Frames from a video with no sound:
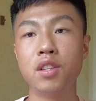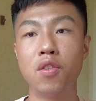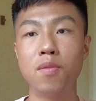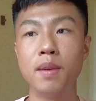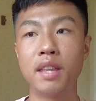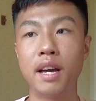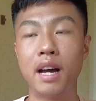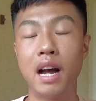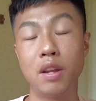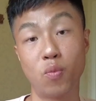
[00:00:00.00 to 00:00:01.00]
told me
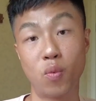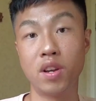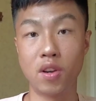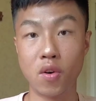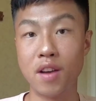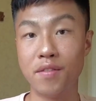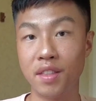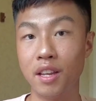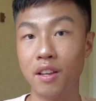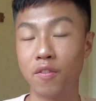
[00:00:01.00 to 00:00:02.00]
that I would know
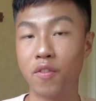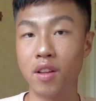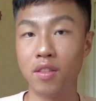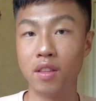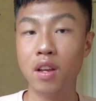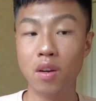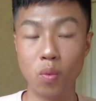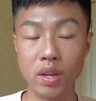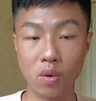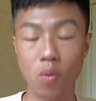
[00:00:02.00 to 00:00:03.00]
everything from
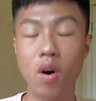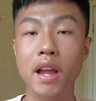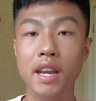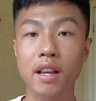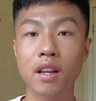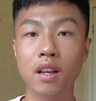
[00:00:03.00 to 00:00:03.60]
week 1,